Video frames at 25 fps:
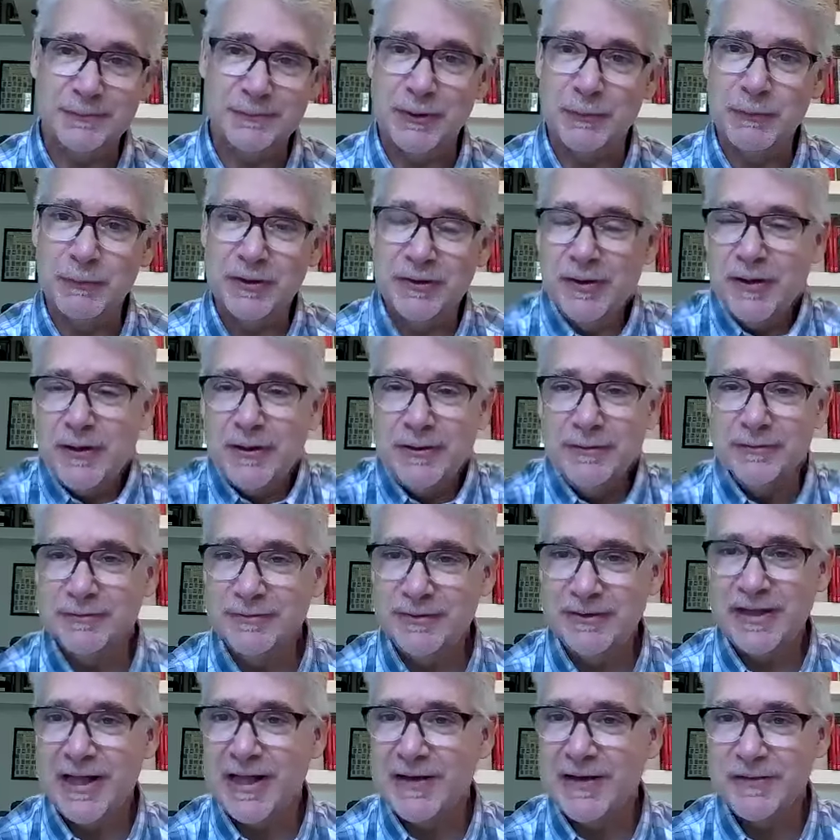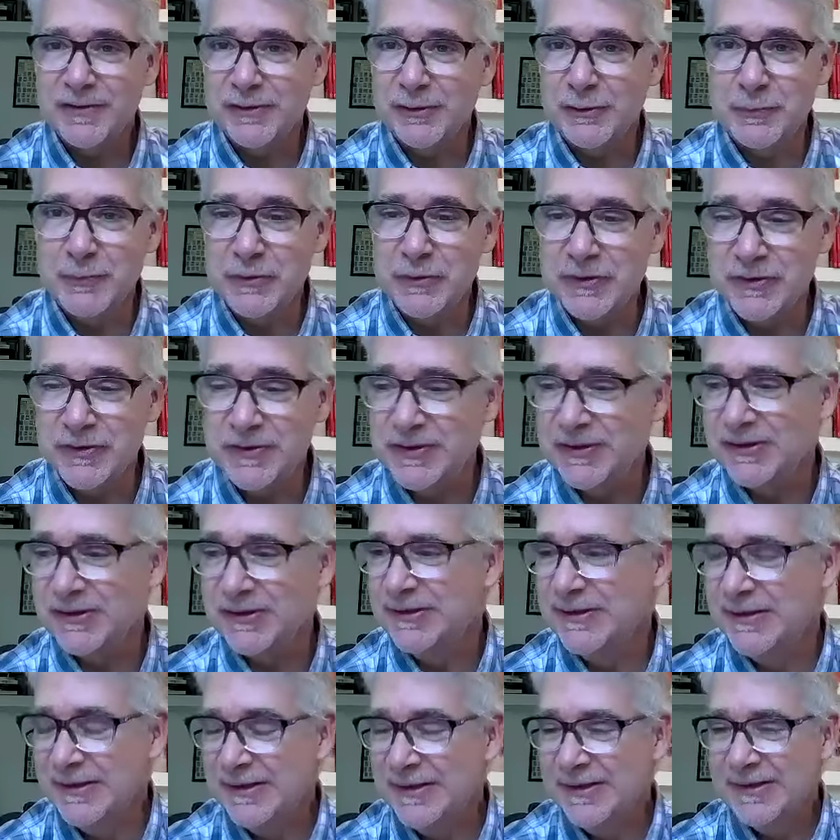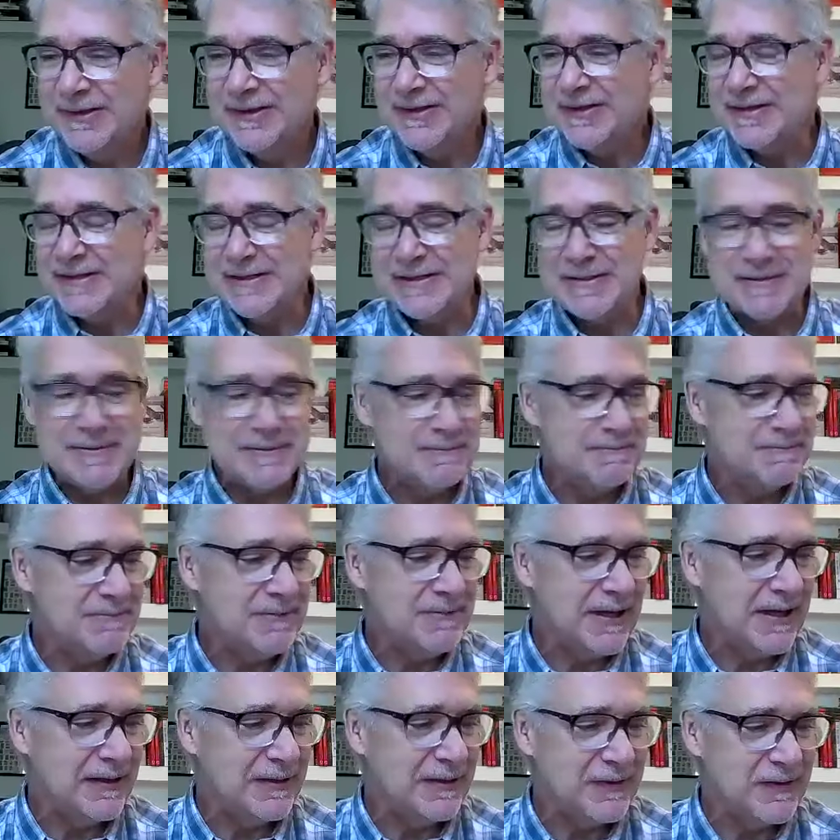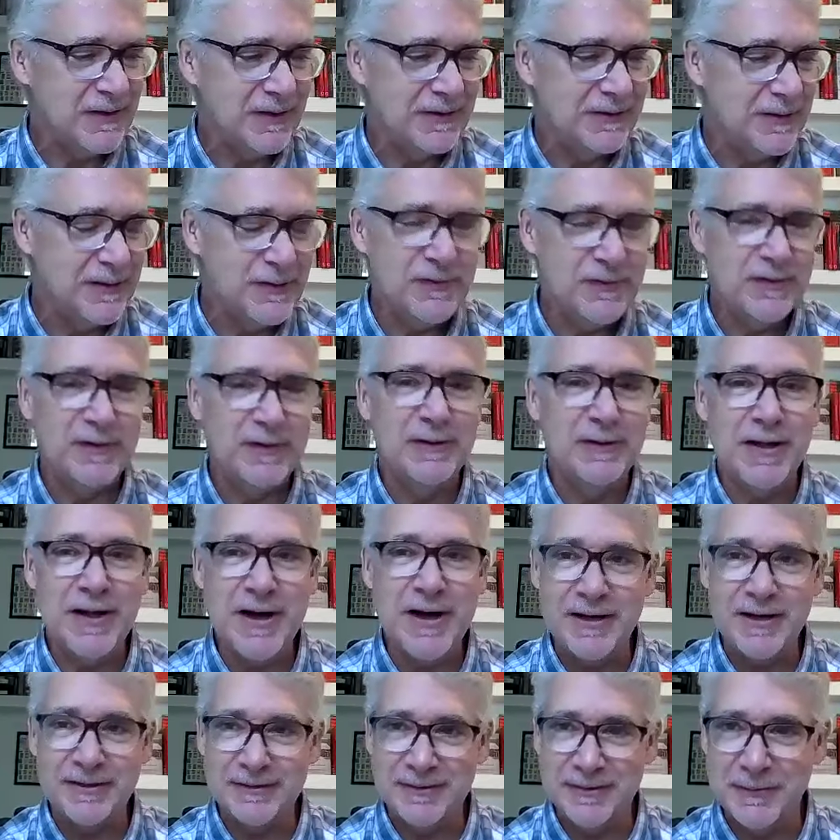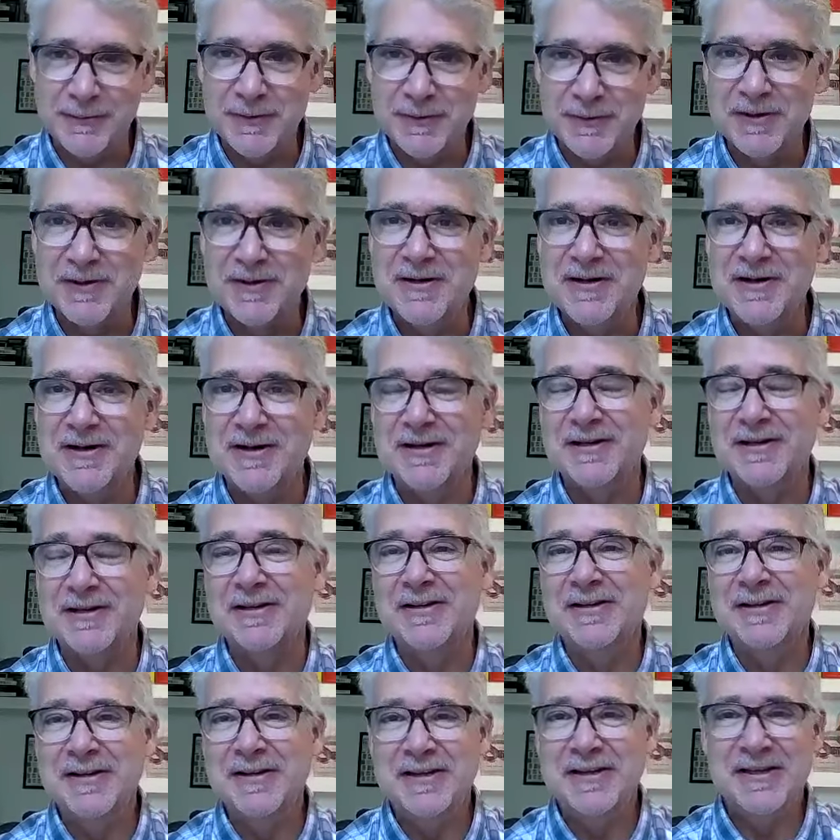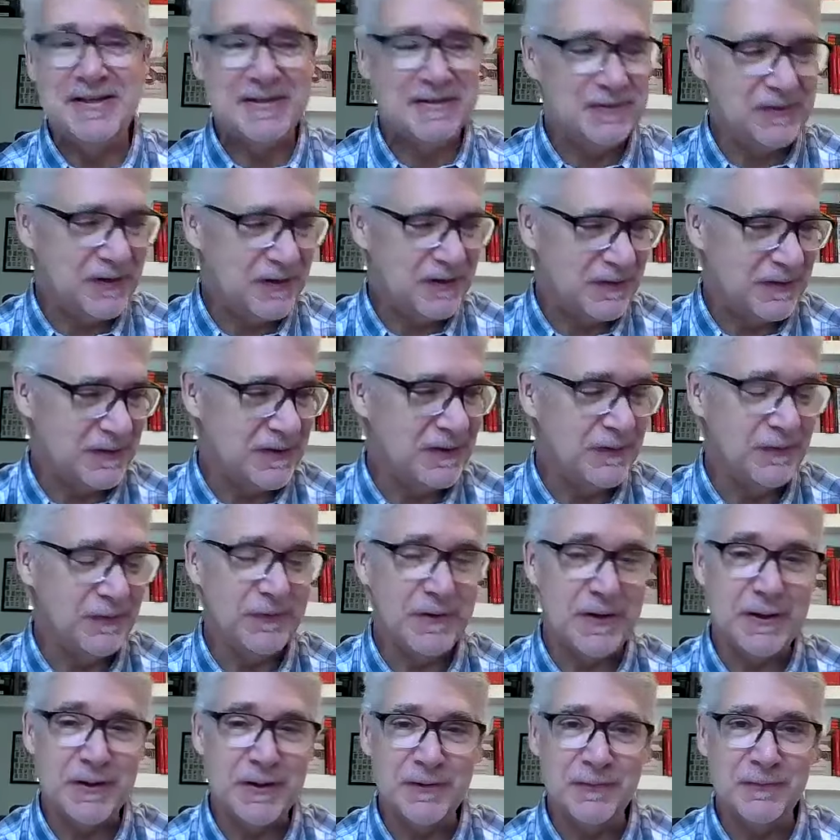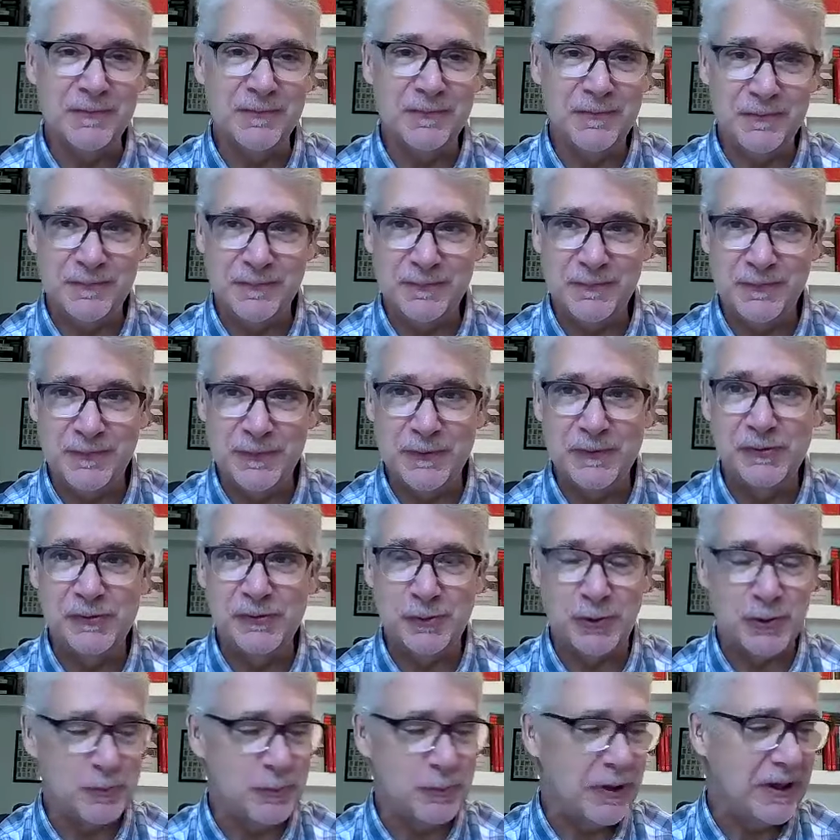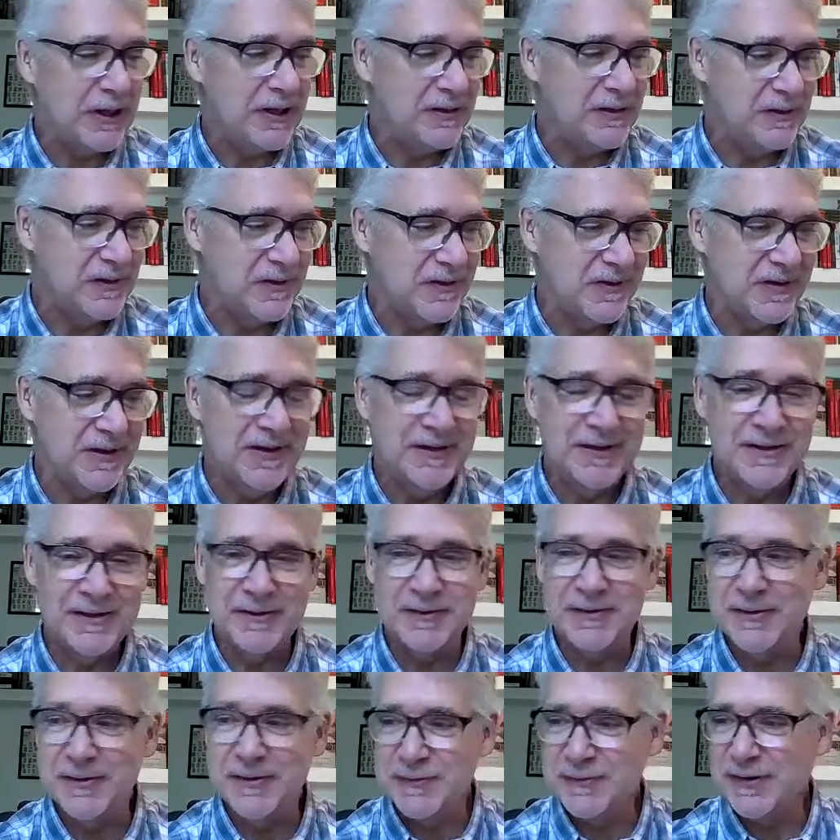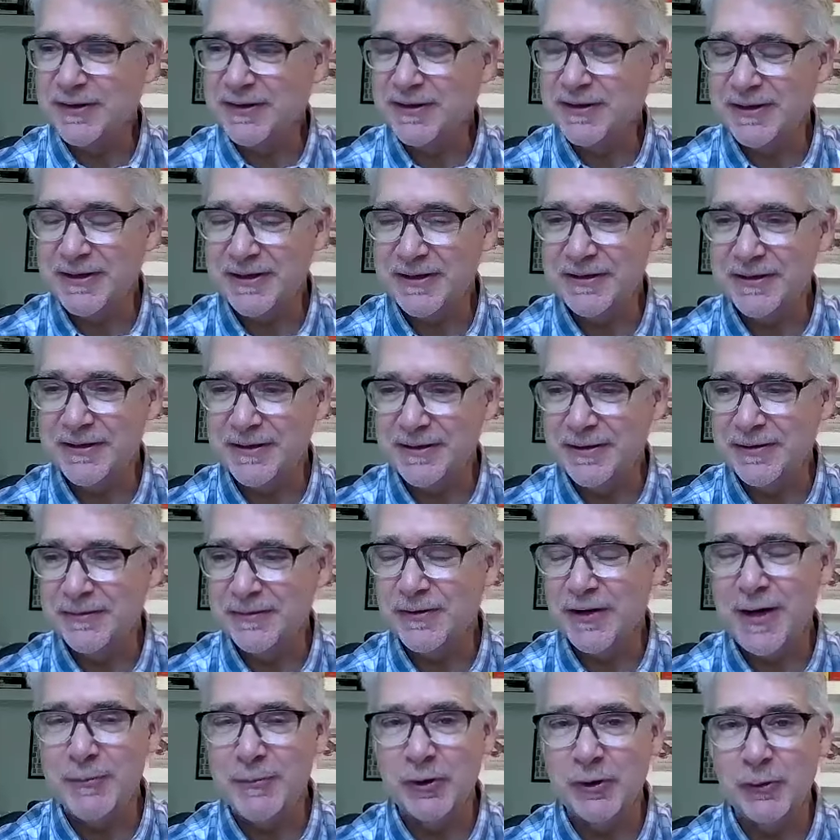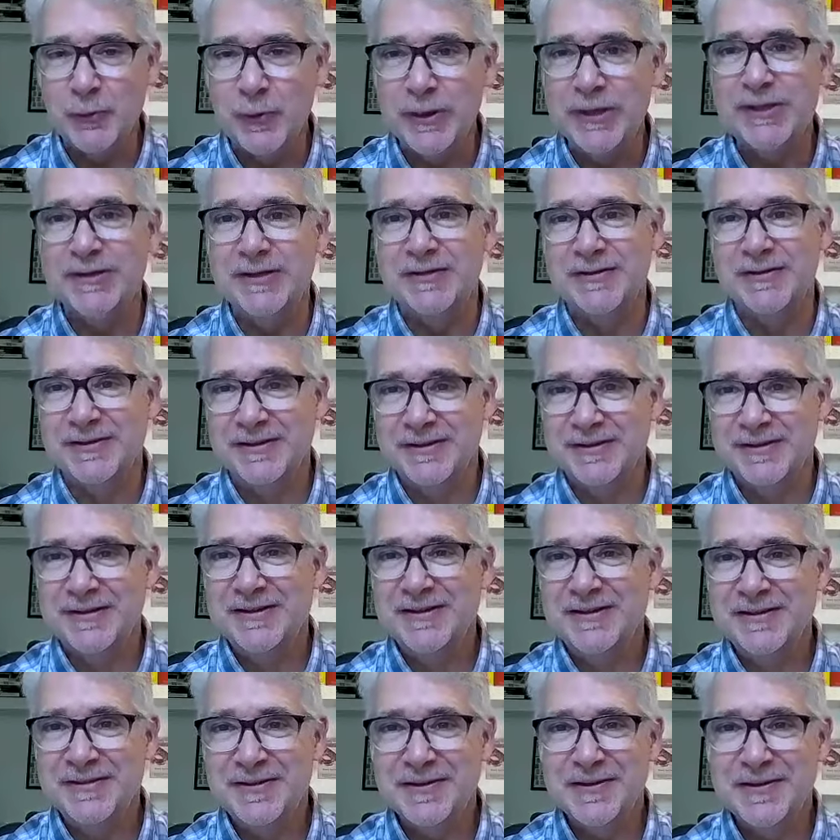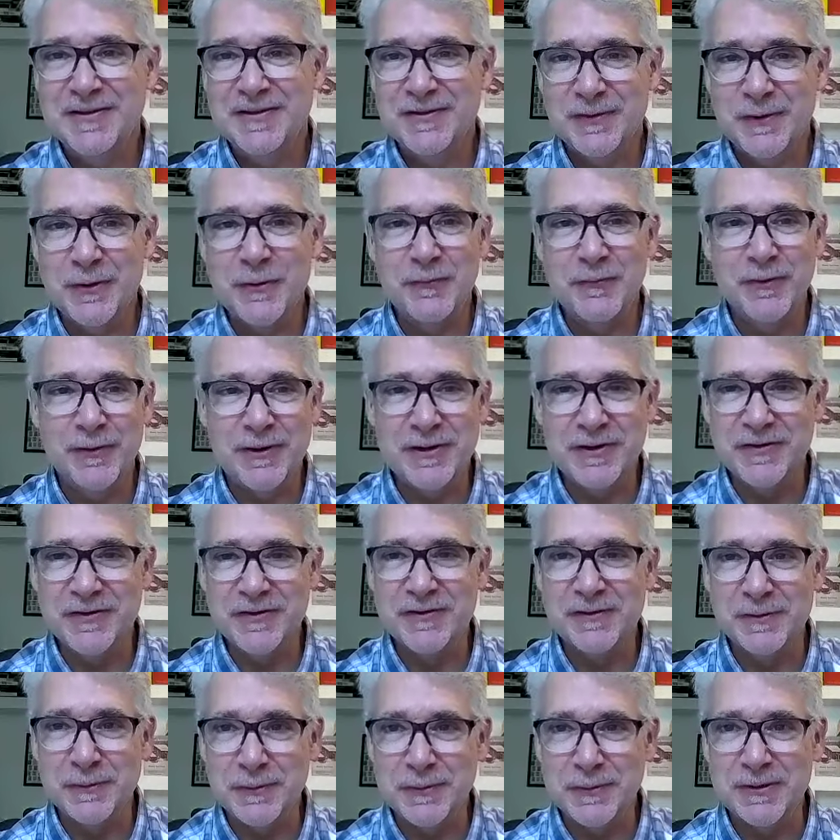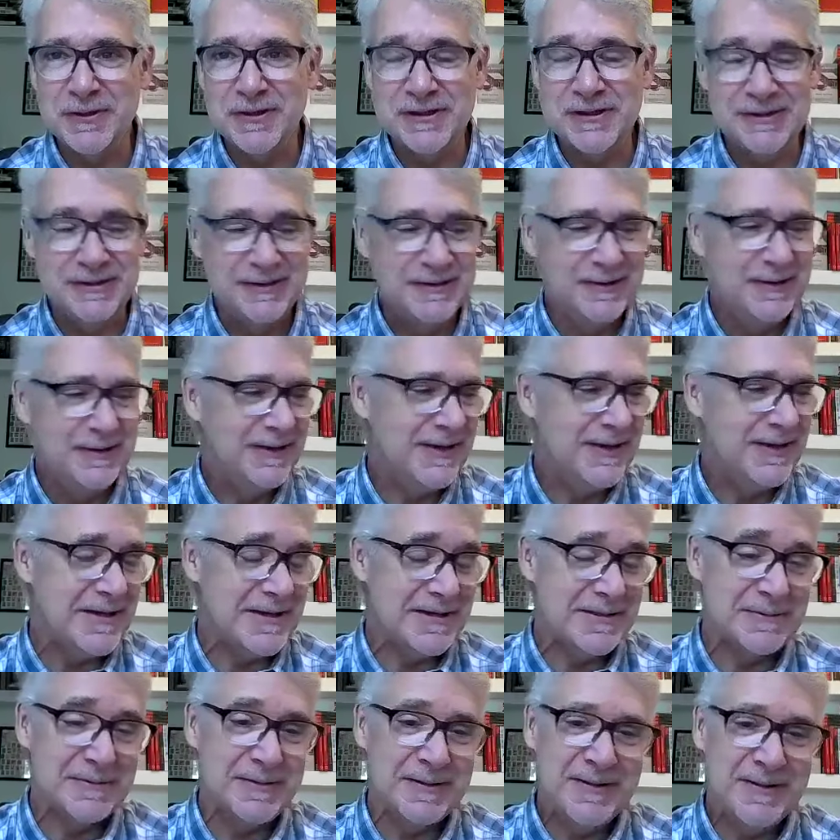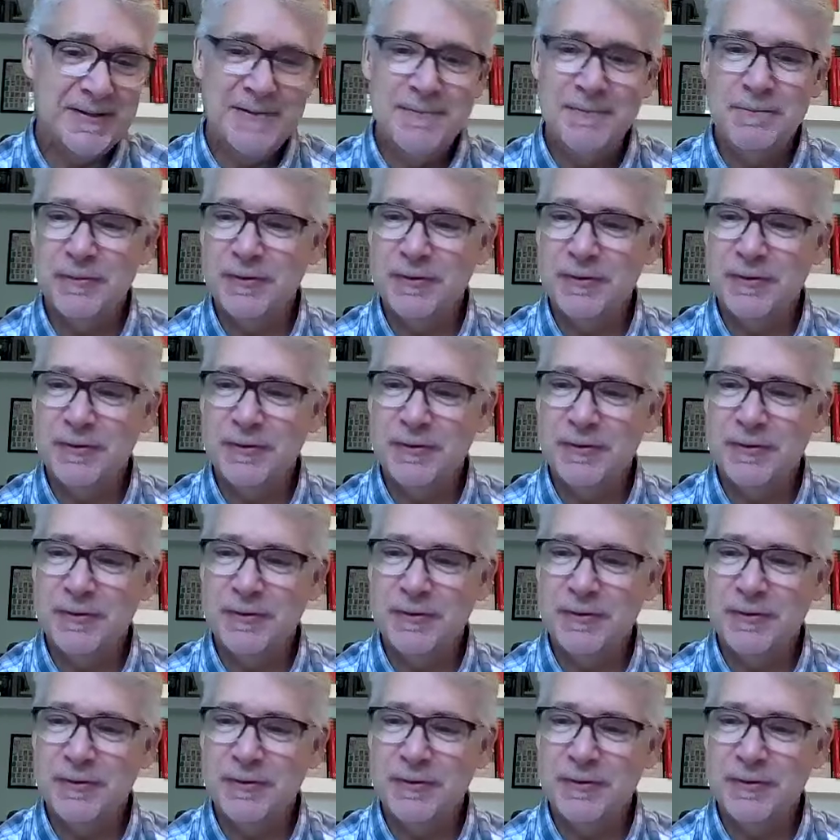what we call classical music. Yeah, there's a lot going on in just these very few short pages. There's an atomic weight to this overall story, and